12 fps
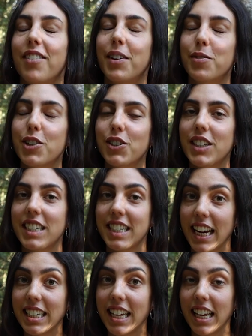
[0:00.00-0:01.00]
We've chosen
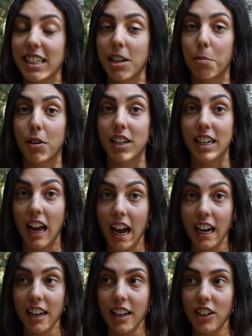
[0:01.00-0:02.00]
deck tent number
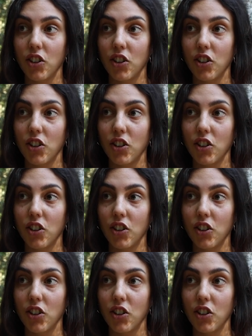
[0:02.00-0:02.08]
9.